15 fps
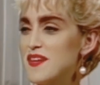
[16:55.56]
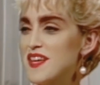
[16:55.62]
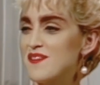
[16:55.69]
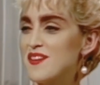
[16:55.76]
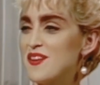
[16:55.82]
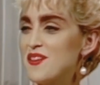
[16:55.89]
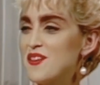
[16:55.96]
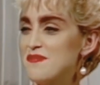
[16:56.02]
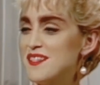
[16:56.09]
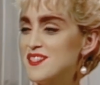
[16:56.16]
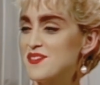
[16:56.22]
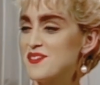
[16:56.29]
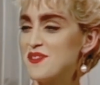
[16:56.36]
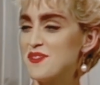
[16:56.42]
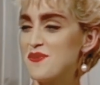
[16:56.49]
Oh, well.
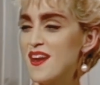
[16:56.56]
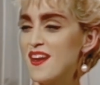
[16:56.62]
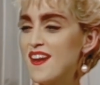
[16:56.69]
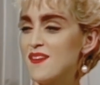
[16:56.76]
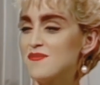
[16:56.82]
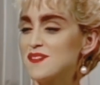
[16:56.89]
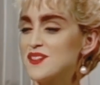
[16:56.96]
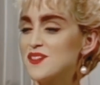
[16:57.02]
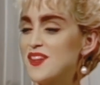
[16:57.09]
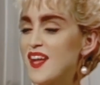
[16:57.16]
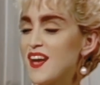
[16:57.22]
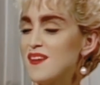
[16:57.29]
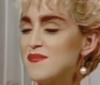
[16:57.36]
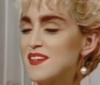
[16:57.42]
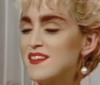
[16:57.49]

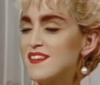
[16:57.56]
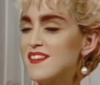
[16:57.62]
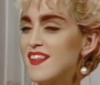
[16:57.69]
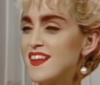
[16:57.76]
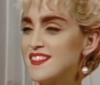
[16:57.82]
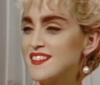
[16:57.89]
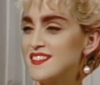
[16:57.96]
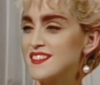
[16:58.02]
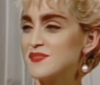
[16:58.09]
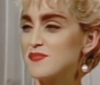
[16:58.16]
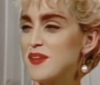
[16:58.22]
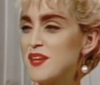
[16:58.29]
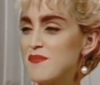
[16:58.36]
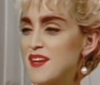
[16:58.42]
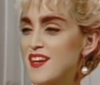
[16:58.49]
That would be giving all the
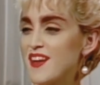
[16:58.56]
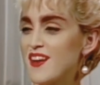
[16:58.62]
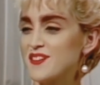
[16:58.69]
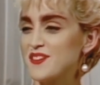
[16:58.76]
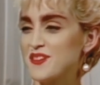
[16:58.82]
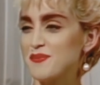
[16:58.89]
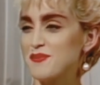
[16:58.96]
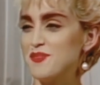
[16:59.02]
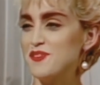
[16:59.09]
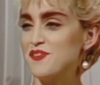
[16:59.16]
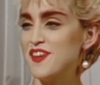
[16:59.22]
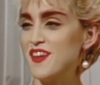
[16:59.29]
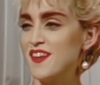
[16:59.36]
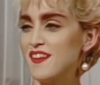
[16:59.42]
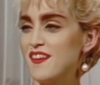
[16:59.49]
mystery away.
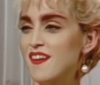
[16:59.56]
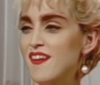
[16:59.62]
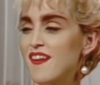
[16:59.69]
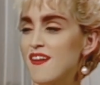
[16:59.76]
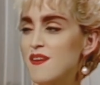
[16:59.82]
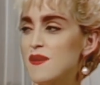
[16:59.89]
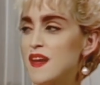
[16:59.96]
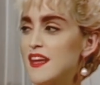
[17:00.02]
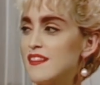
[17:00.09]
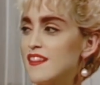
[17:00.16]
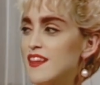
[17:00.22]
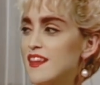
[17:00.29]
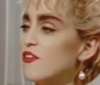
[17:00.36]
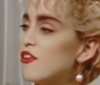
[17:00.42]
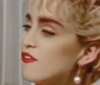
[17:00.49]
I'd be glad to
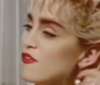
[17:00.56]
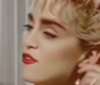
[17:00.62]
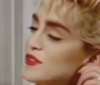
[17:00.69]
explain